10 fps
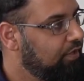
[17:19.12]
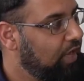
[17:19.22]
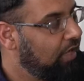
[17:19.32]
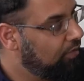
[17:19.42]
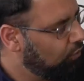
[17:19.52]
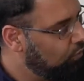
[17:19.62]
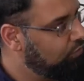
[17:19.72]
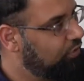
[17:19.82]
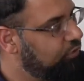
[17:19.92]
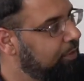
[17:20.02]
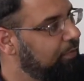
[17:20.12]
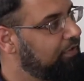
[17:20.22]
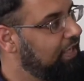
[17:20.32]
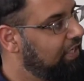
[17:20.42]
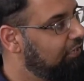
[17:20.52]
and all those people,
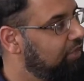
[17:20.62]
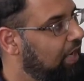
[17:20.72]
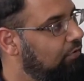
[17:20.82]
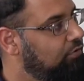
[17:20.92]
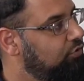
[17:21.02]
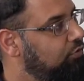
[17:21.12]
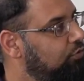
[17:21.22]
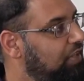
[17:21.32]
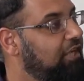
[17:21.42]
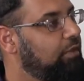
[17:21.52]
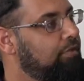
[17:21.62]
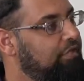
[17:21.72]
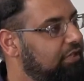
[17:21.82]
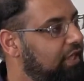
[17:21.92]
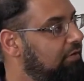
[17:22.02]
they give dawah to their
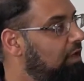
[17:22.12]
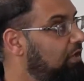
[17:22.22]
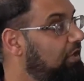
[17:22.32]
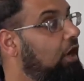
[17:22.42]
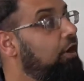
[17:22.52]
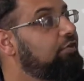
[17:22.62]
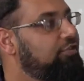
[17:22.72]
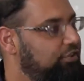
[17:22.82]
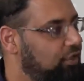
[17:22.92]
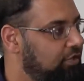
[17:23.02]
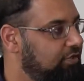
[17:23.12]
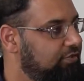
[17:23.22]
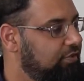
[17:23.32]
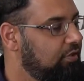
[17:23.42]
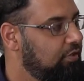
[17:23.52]
community and they get hundreds of shahadas.